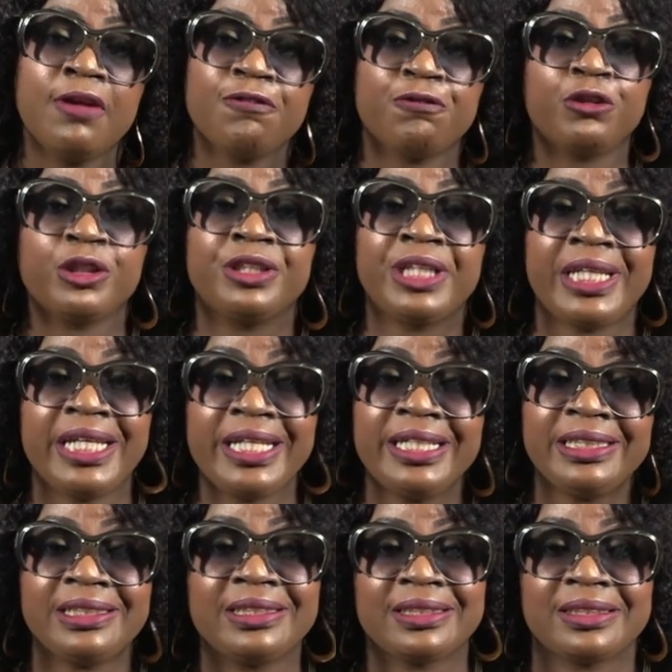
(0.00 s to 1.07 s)
for
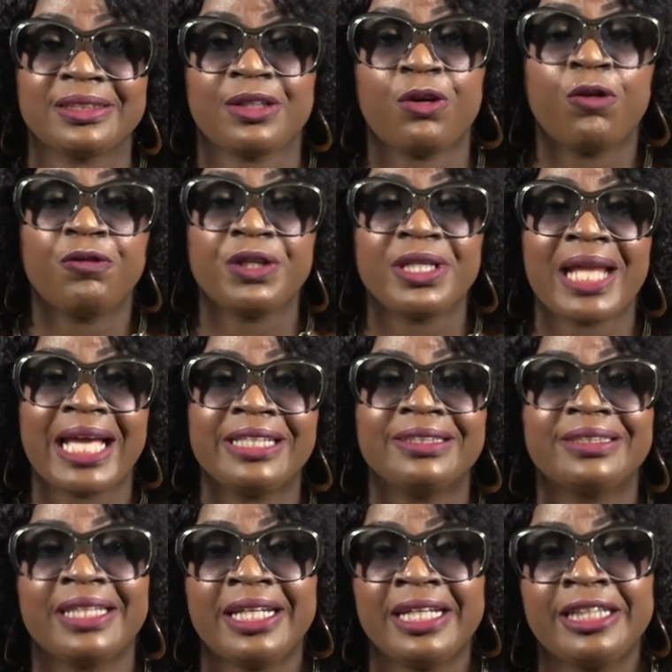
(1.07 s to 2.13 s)
these
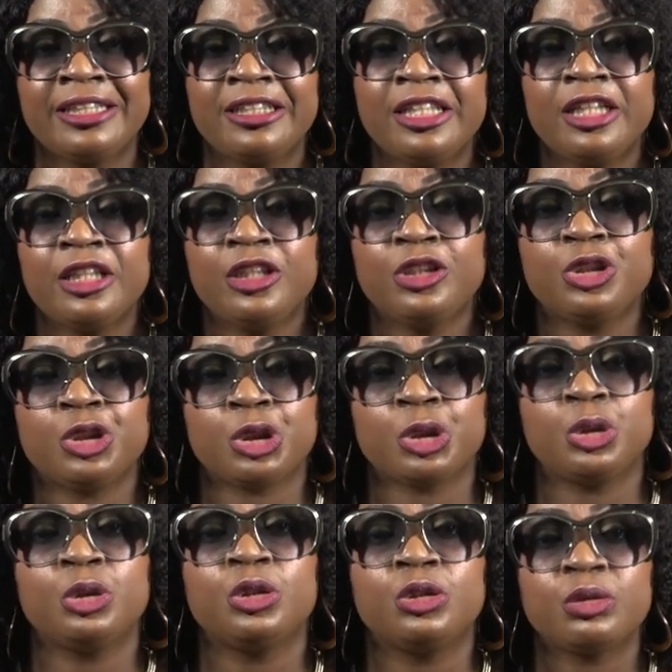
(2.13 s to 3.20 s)
COVID-19
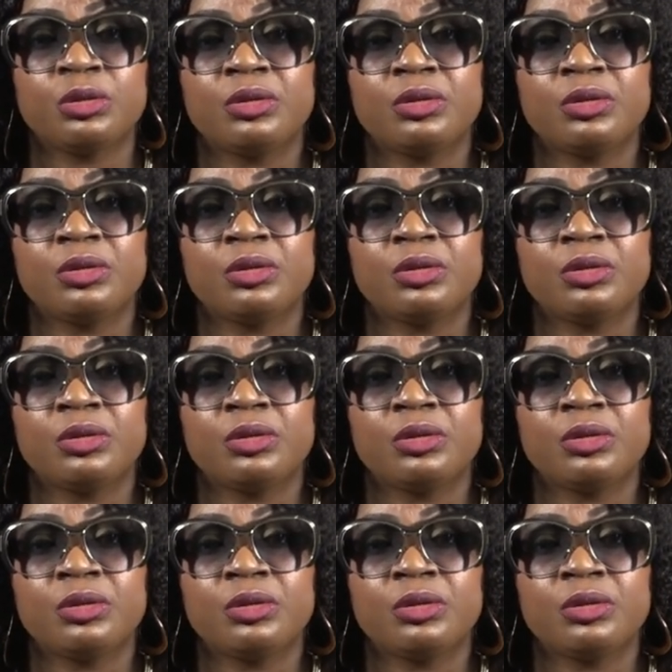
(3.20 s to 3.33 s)
to